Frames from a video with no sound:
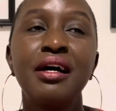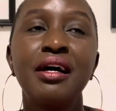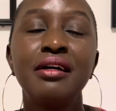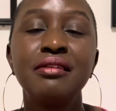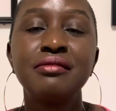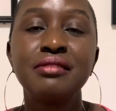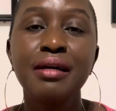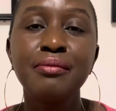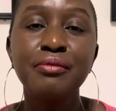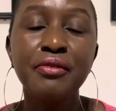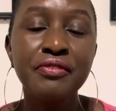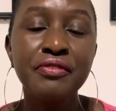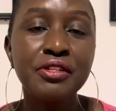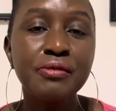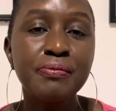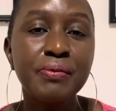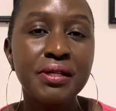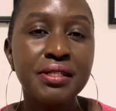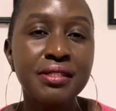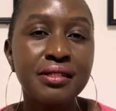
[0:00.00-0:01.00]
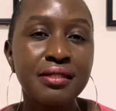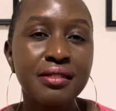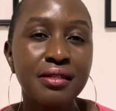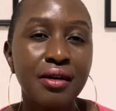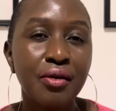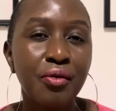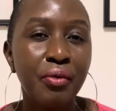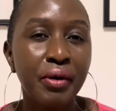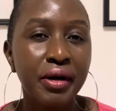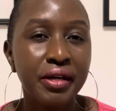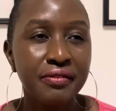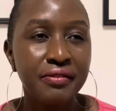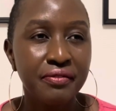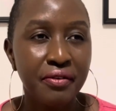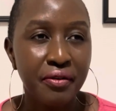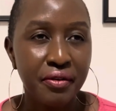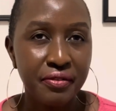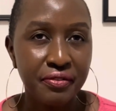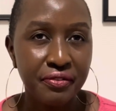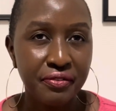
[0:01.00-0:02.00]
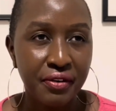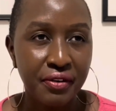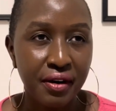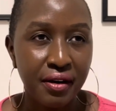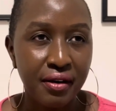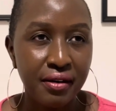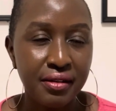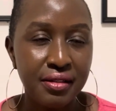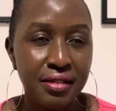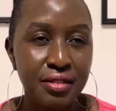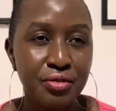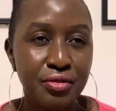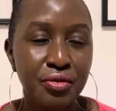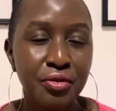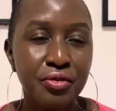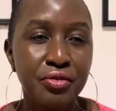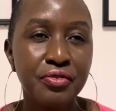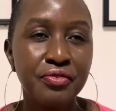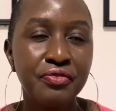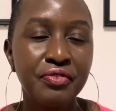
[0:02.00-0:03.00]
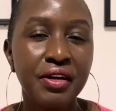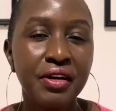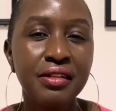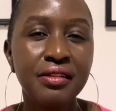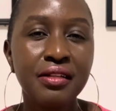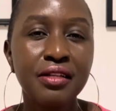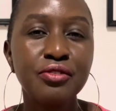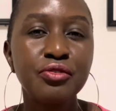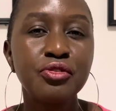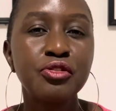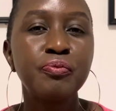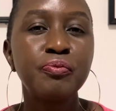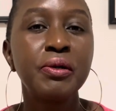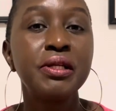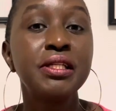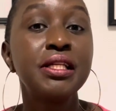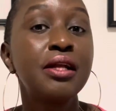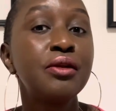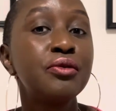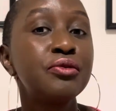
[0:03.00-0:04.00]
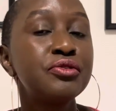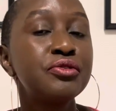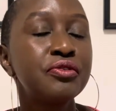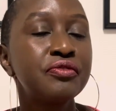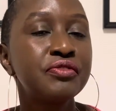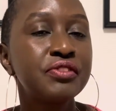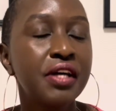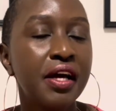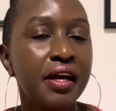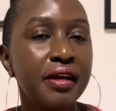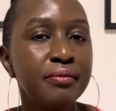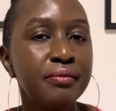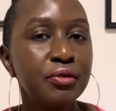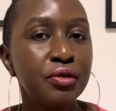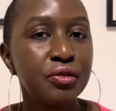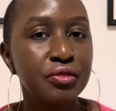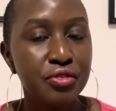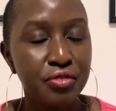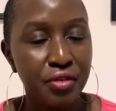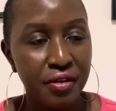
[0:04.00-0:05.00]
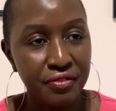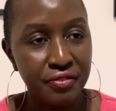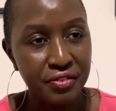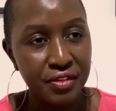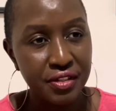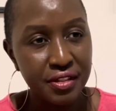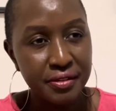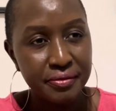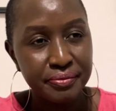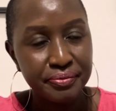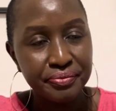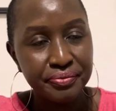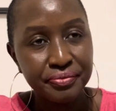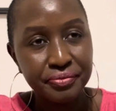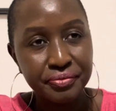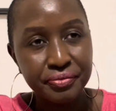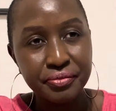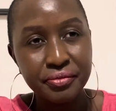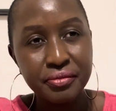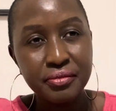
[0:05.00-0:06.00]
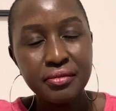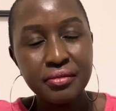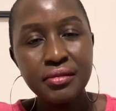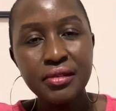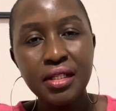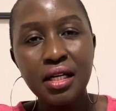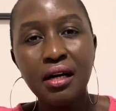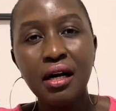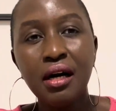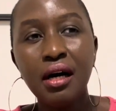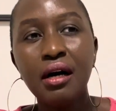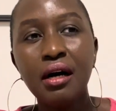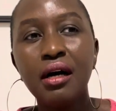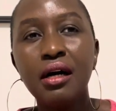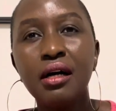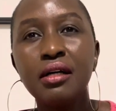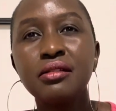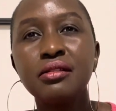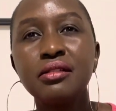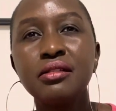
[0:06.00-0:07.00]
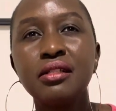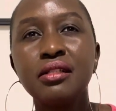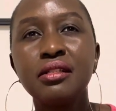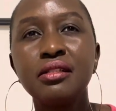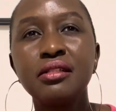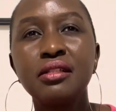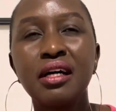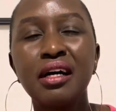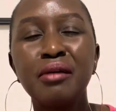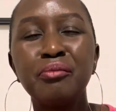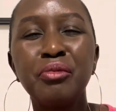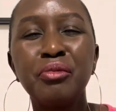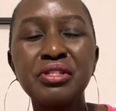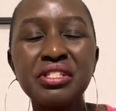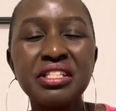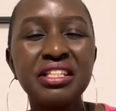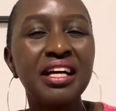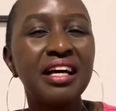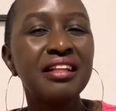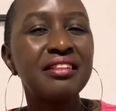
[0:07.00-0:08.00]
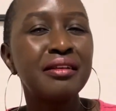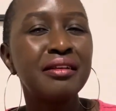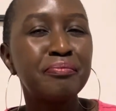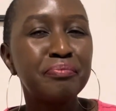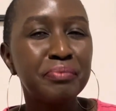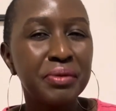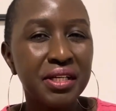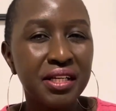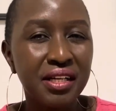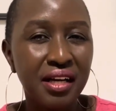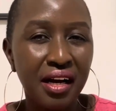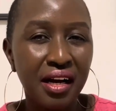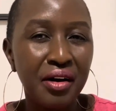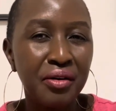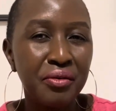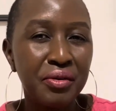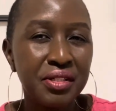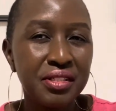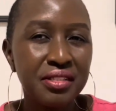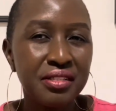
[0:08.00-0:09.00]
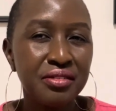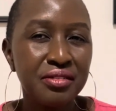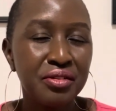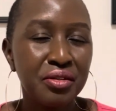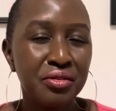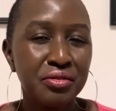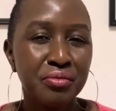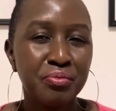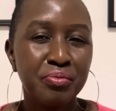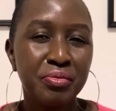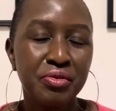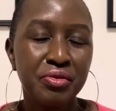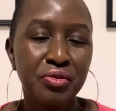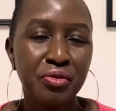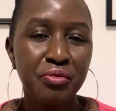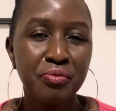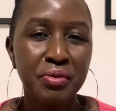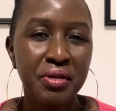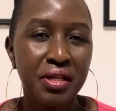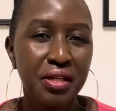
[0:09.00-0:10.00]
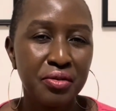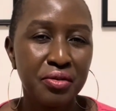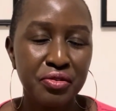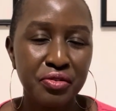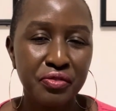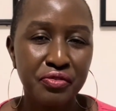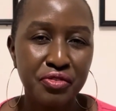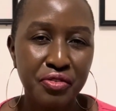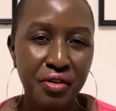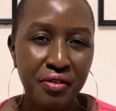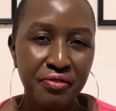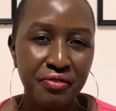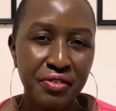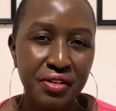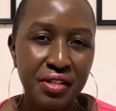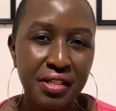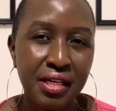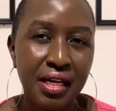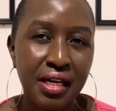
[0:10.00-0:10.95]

Some of these places are quite very far, so you find that you spend a lot of time on traffic, and then mostly at the peak hours, there will be a lot of traffic.